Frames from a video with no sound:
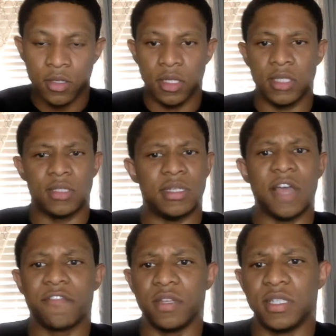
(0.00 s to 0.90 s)
it's
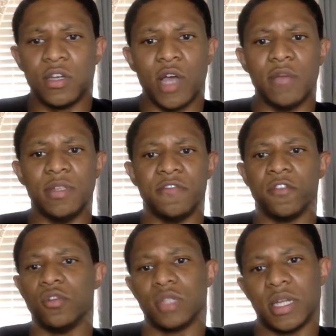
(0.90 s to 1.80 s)
definitely still ebbs and
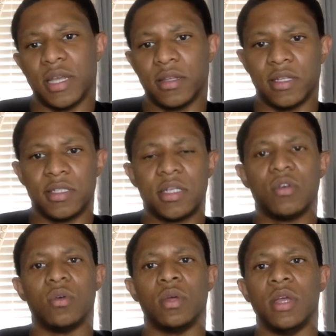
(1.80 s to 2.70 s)
flows today. There's
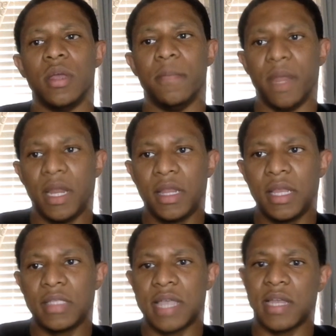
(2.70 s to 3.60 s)
still many
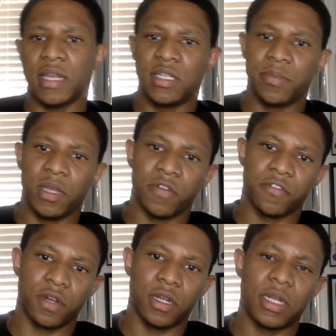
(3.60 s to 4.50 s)
things that need to be
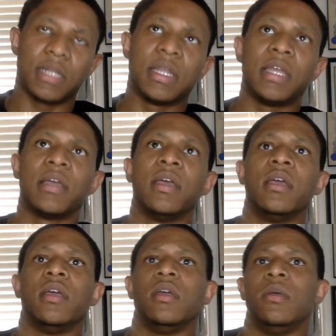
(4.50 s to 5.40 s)
confronted. And I think
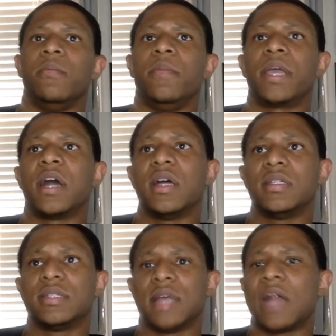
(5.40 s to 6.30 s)

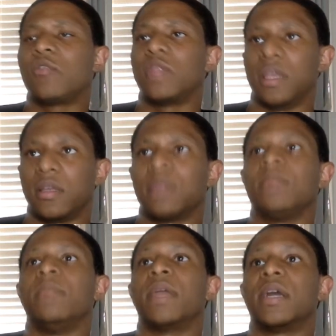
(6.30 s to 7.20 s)
because I don't think
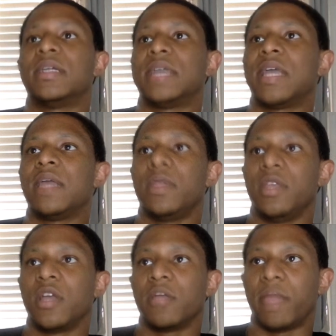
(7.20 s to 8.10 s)
because I am a
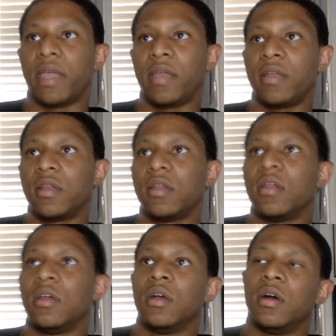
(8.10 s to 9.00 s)
young man,
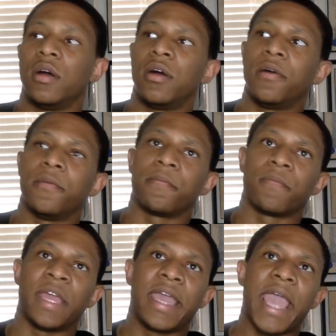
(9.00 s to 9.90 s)
um,
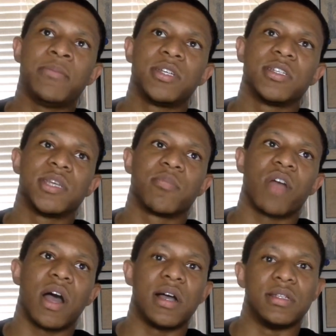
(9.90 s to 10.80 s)
it came to a
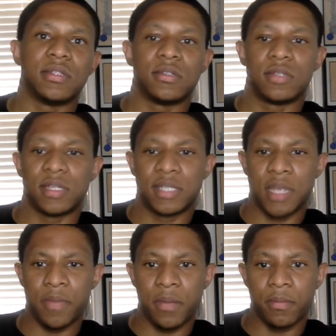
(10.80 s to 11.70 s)
surprise to see
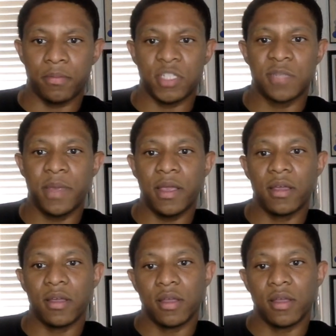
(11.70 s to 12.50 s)
me speak